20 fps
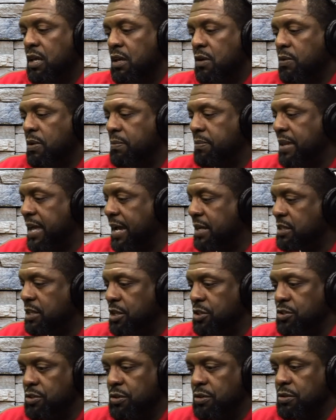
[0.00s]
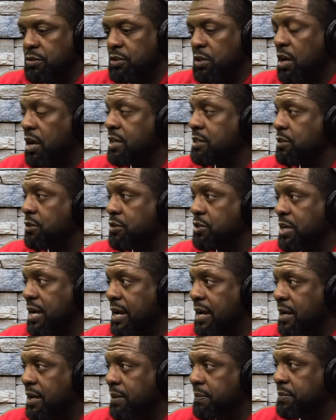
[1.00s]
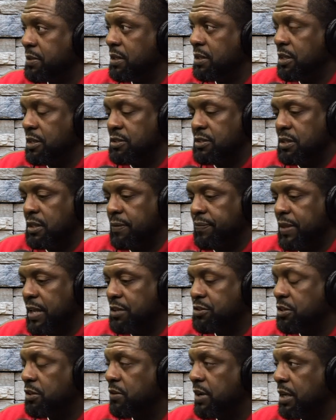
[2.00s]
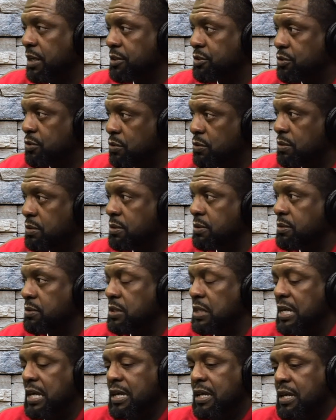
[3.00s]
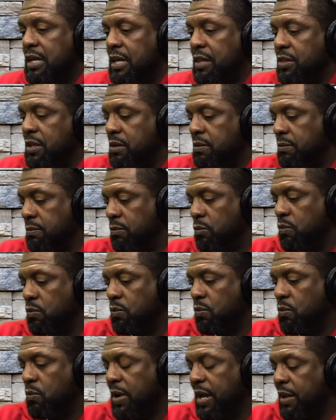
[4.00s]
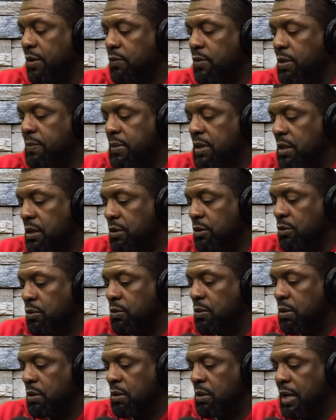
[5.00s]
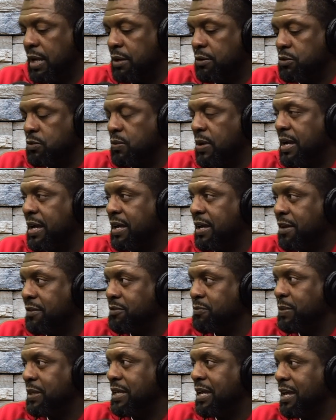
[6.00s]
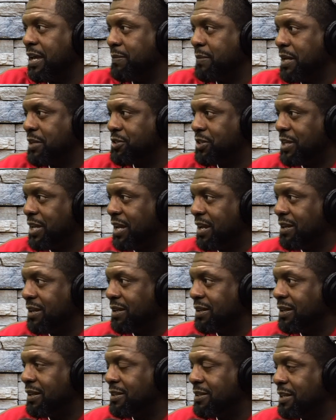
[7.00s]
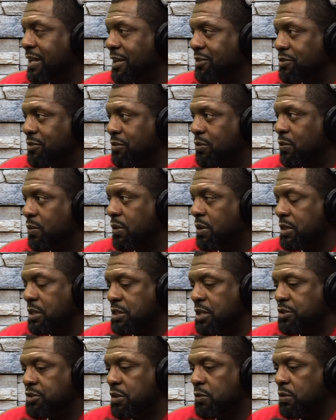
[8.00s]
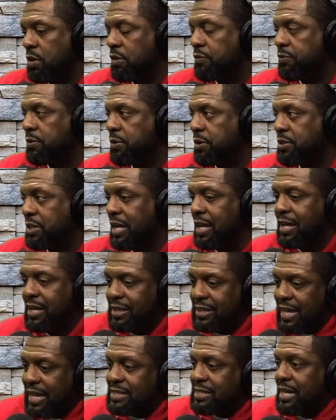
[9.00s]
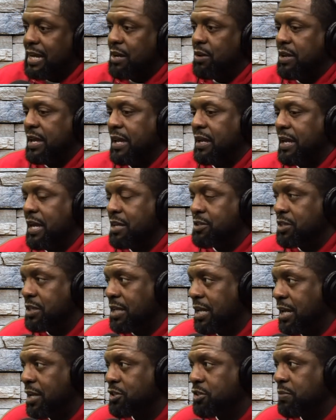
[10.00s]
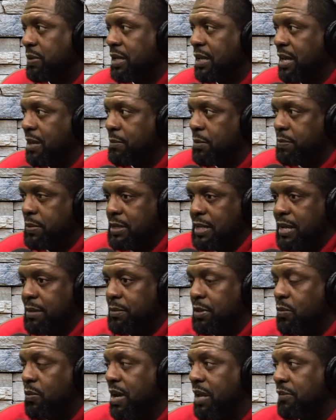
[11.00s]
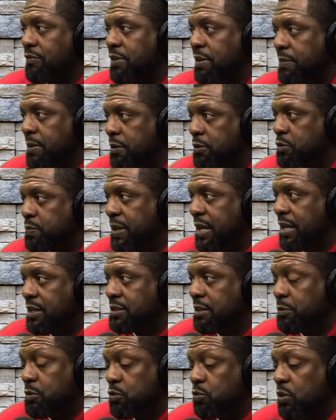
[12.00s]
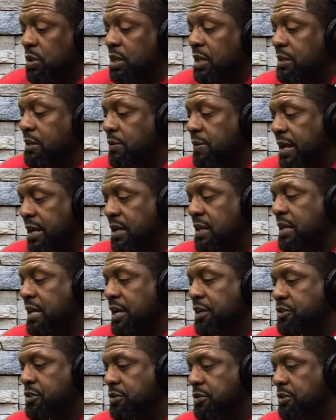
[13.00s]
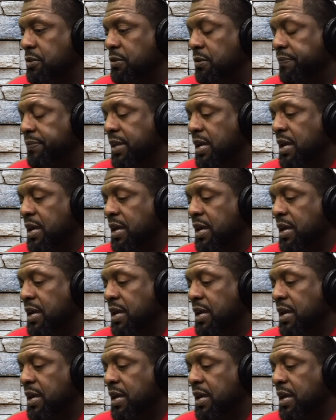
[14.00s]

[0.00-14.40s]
when black teachers lost their jobs in these integrated schools. and then white women who were housewives became educated and entered the teaching workforce. That's how like education became a predominantly white female space. It was really a direct connection to